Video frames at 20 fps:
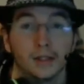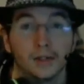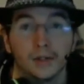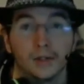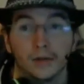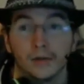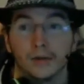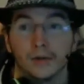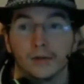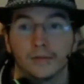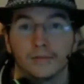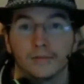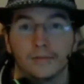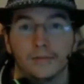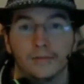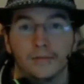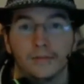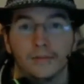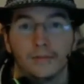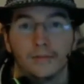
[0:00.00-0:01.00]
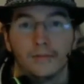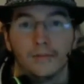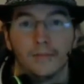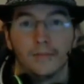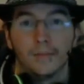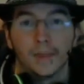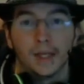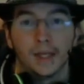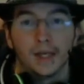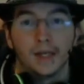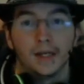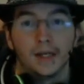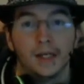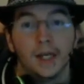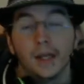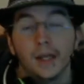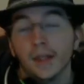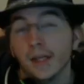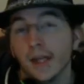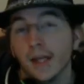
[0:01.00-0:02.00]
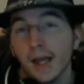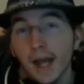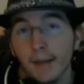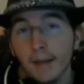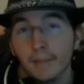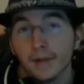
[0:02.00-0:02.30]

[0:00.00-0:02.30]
Let's show you. Nothing